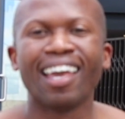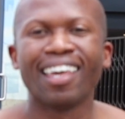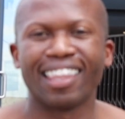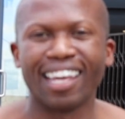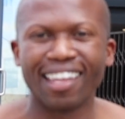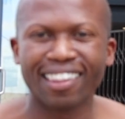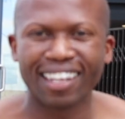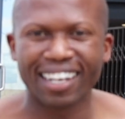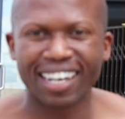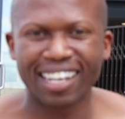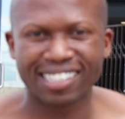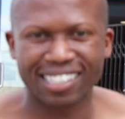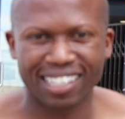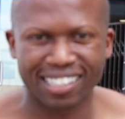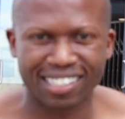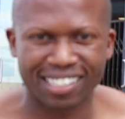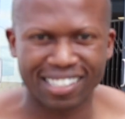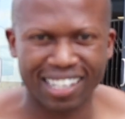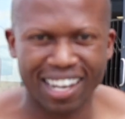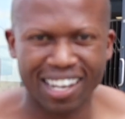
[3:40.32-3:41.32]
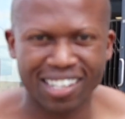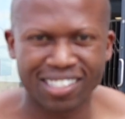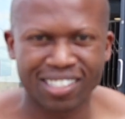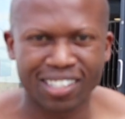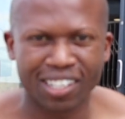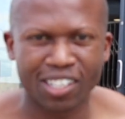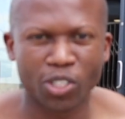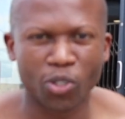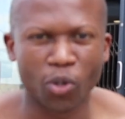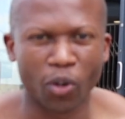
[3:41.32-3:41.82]
Then the next exercise
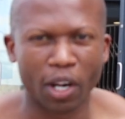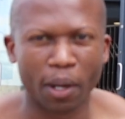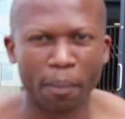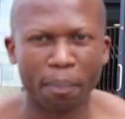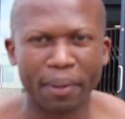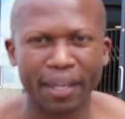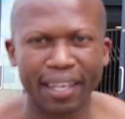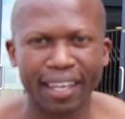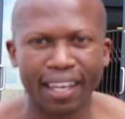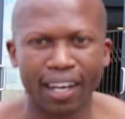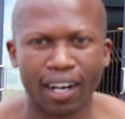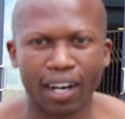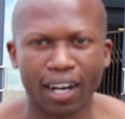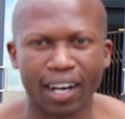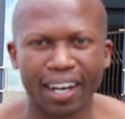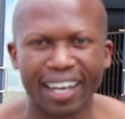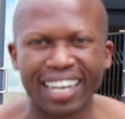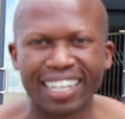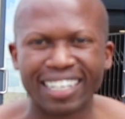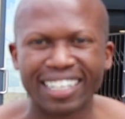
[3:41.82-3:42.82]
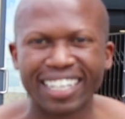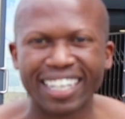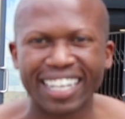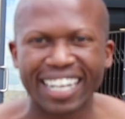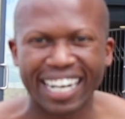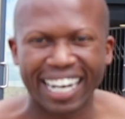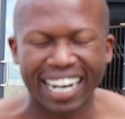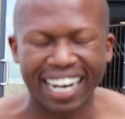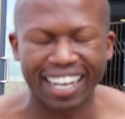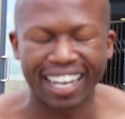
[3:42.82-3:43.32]
is gonna be an
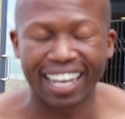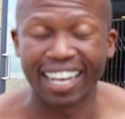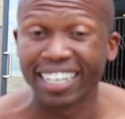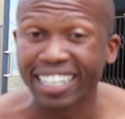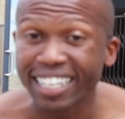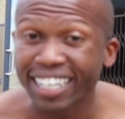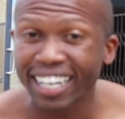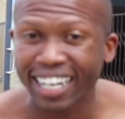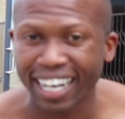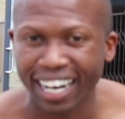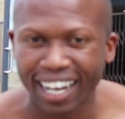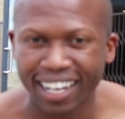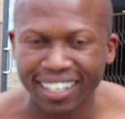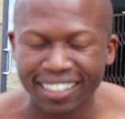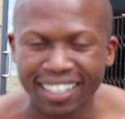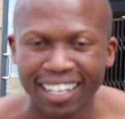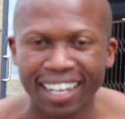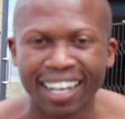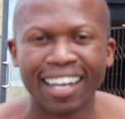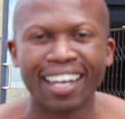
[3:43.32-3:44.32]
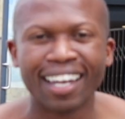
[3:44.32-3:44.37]
incline